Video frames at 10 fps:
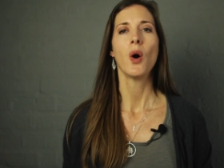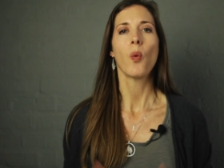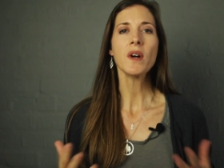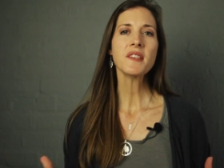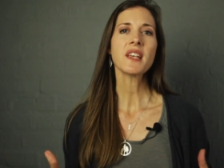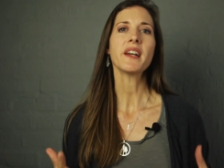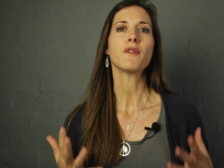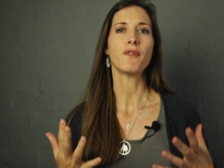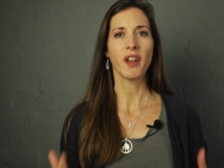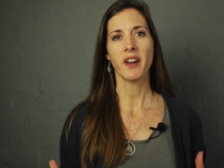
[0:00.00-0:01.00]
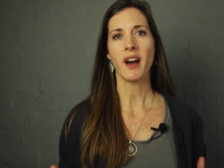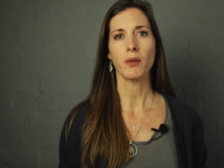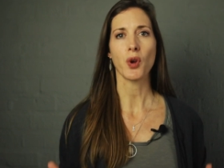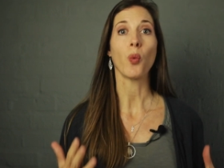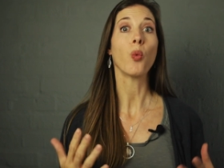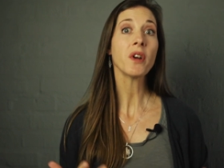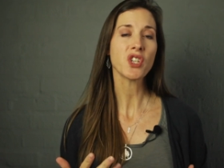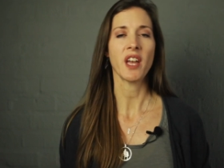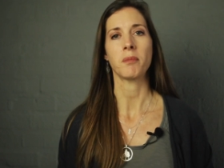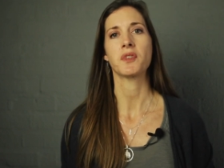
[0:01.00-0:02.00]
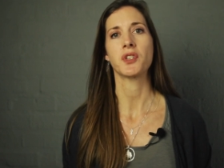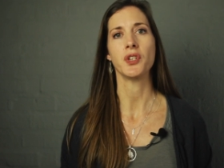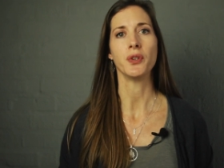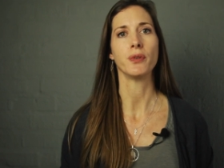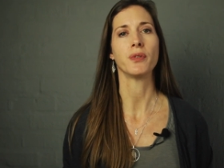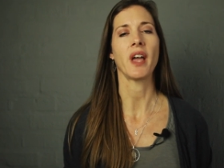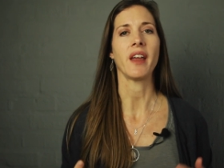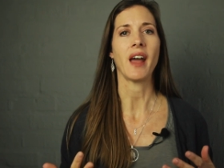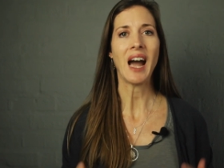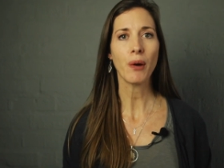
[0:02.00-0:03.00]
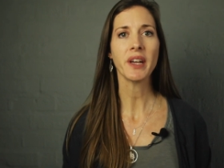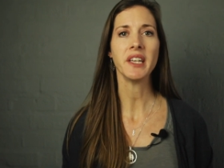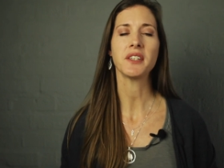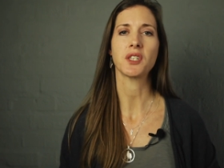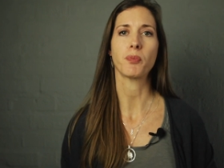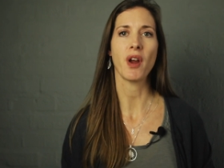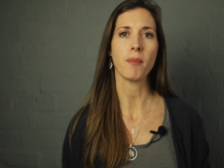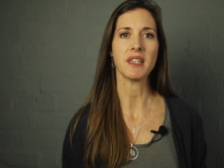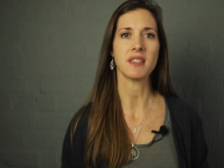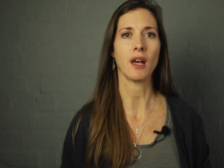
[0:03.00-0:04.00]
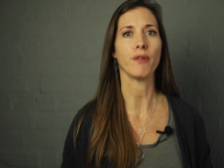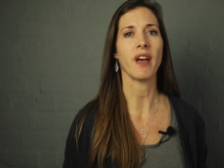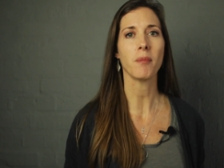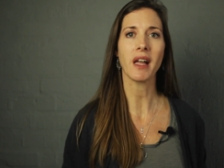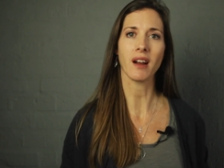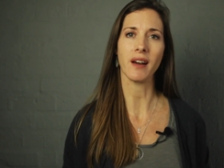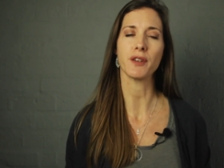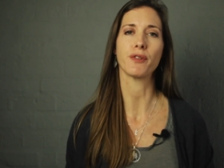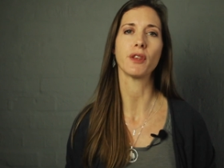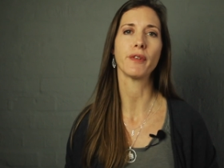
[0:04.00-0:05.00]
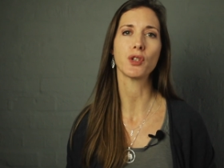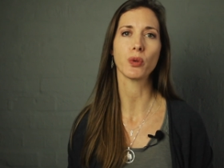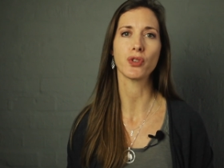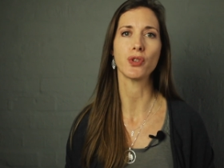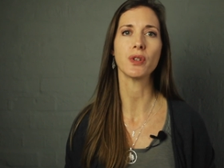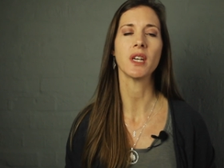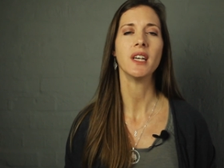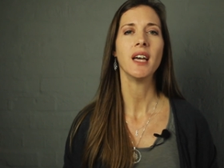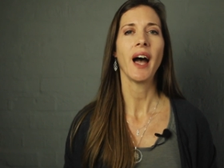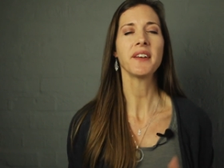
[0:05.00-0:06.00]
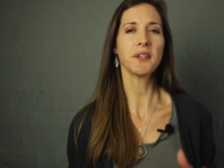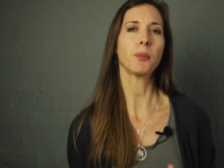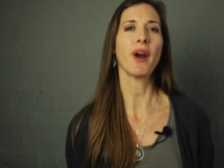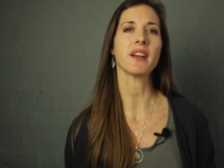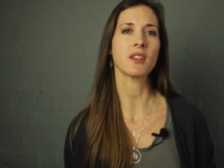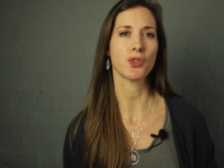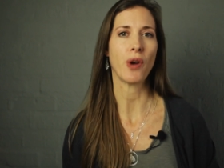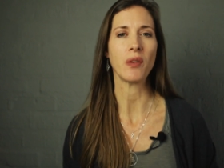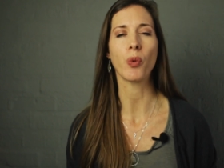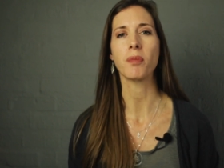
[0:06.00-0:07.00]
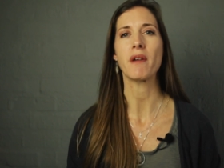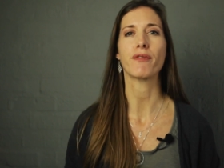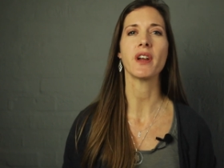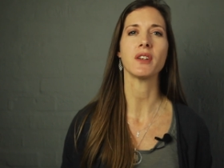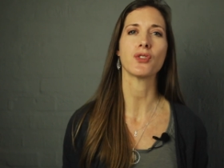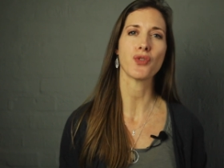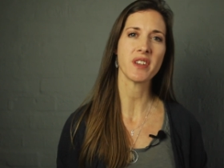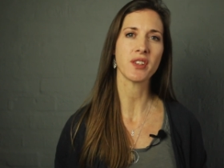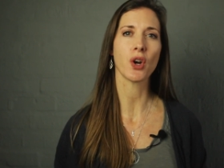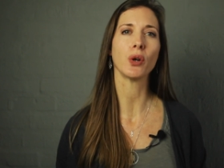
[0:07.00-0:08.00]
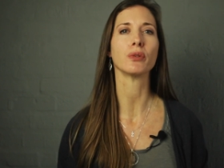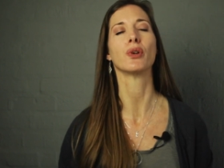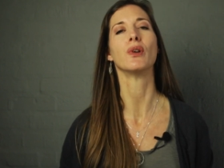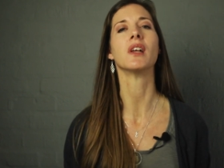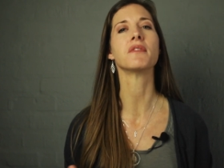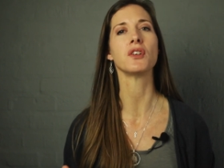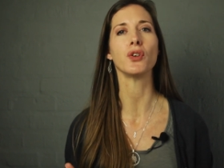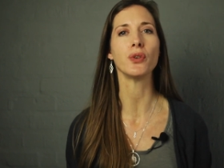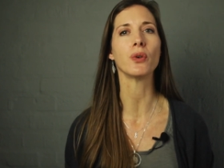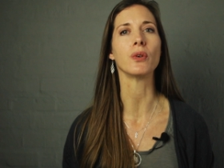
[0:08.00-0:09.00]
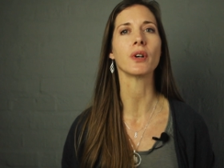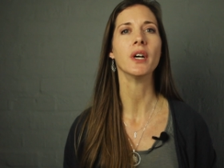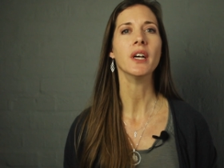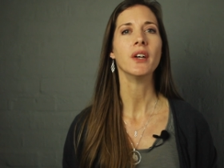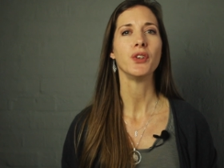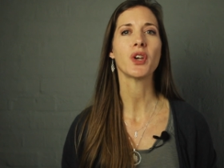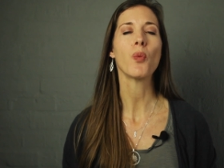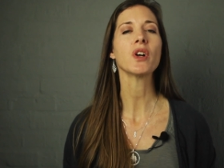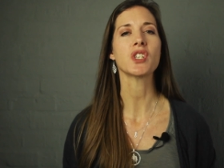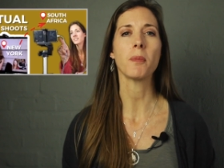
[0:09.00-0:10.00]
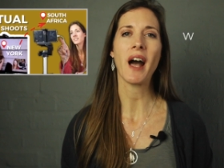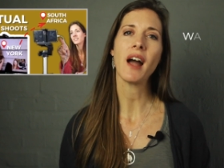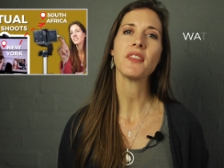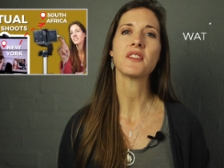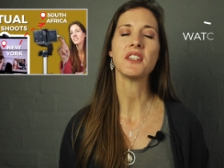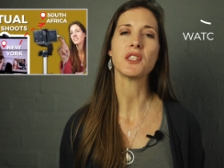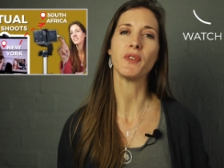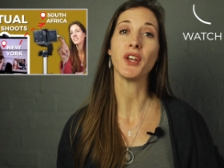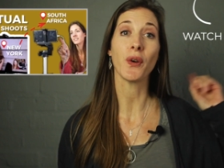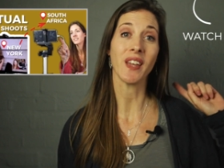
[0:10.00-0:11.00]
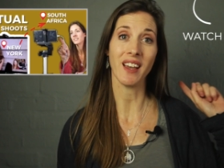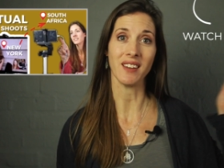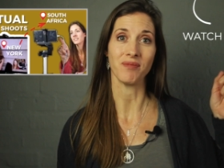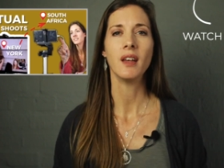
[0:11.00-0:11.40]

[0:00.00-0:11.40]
Once I'd figured out which apps to use and how I needed to prep myself and my client for the virtual shoot, I did a practice run with my friend Tracy Gold, who lives in New York. You can watch the behind the scenes video here.